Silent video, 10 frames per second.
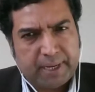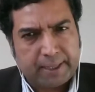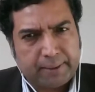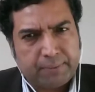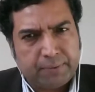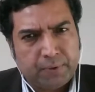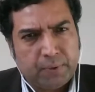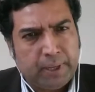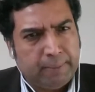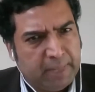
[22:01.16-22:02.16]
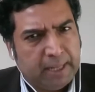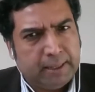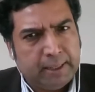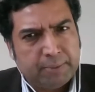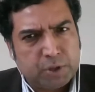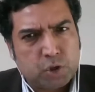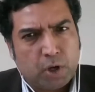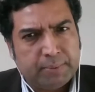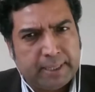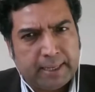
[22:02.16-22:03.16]
banking. So let me
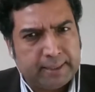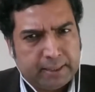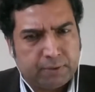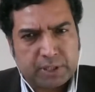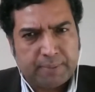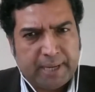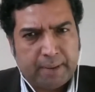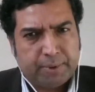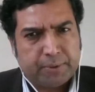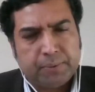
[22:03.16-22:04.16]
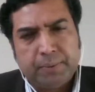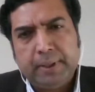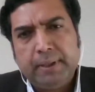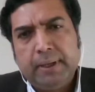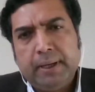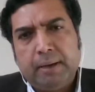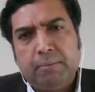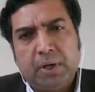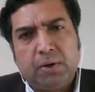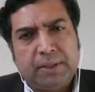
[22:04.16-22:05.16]
stop there, Alan, and of course, I'll be happy to
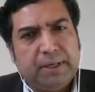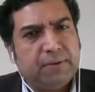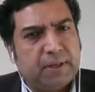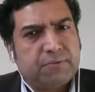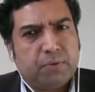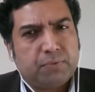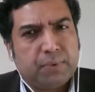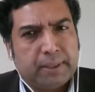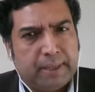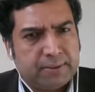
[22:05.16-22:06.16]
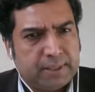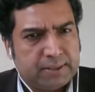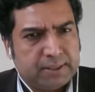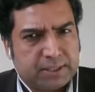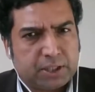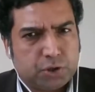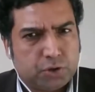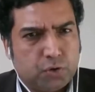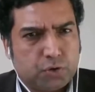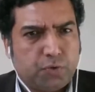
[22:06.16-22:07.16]
build on these as part of as the
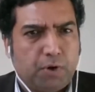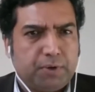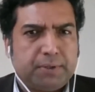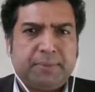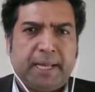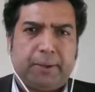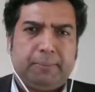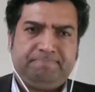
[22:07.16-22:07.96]
discussions goes forward. Thank you.